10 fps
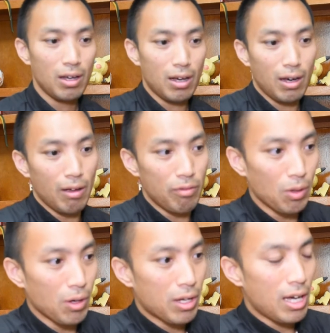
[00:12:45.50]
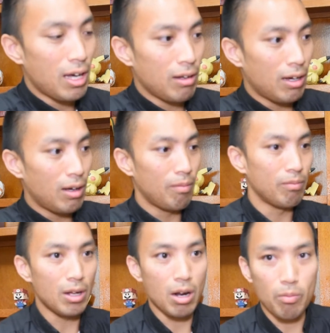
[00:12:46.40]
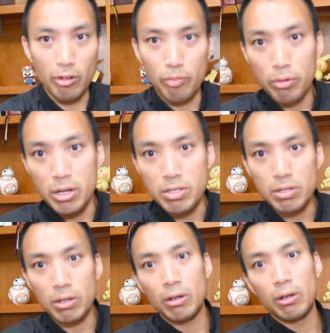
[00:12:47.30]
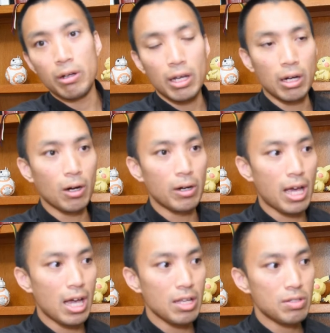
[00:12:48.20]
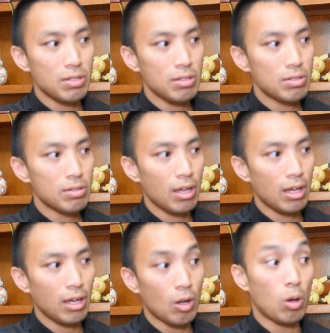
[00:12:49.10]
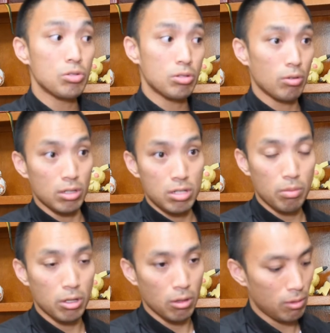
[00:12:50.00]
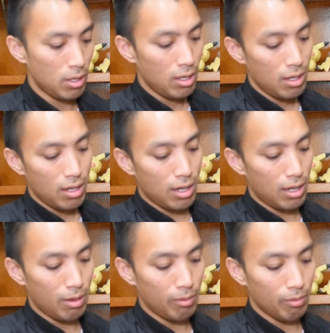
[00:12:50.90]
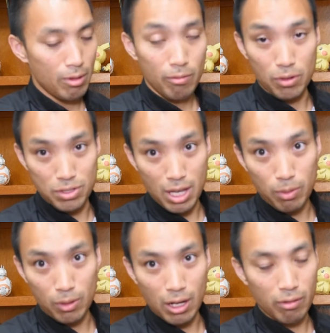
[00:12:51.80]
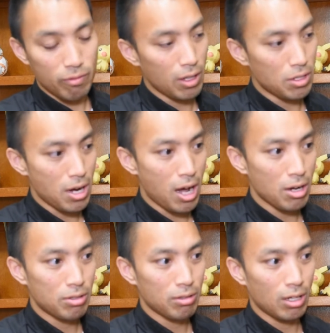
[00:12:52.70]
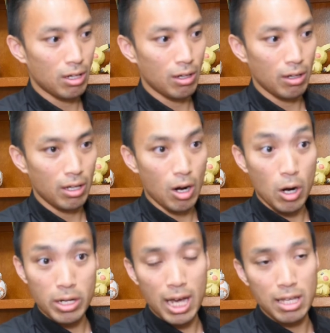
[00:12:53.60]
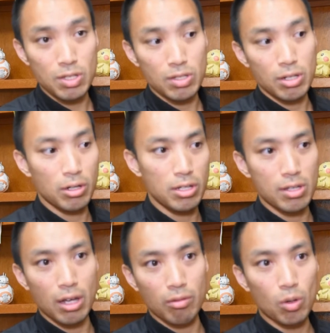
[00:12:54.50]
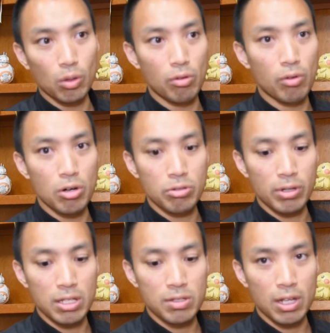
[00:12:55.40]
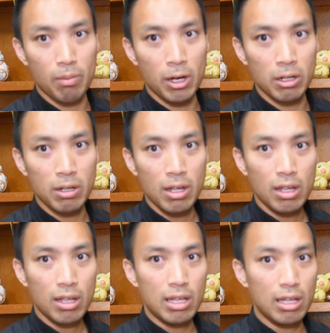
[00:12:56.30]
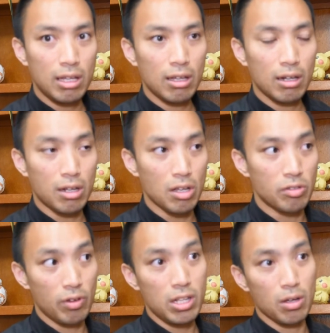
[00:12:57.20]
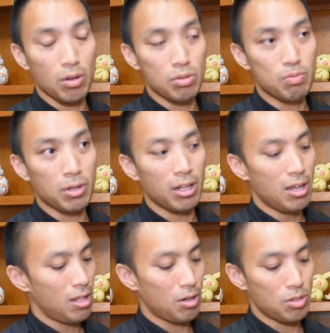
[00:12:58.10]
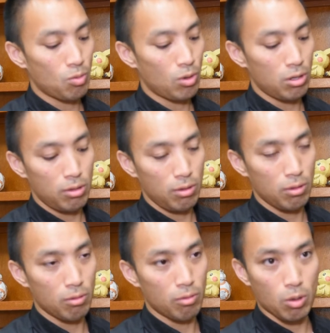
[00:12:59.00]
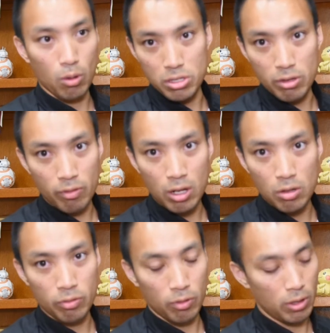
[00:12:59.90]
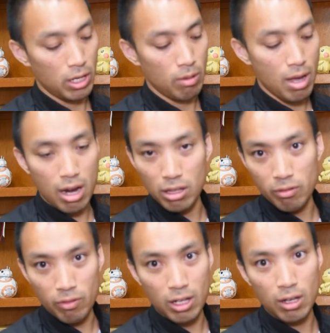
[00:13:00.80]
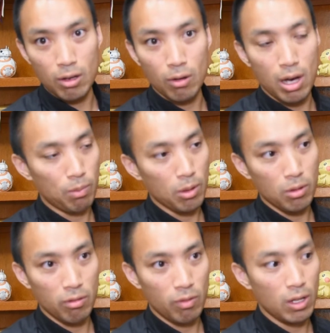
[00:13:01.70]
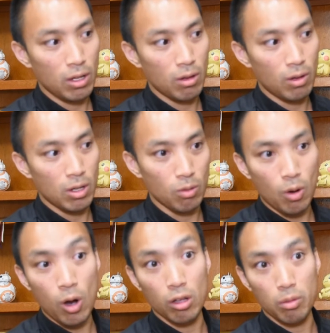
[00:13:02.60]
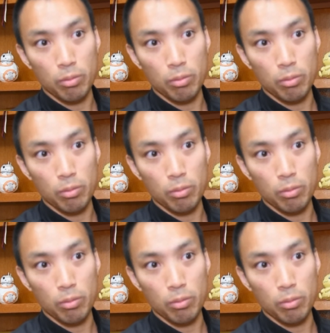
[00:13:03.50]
if you look at a number of priests here in our diocese and also in Thibodeau, for example, like Father Josh in our diocese here, he's at Holy Rosary in Saint Amant. He does videos, but there's someone who records the videos for him, edit the video, upload the video, and do all of the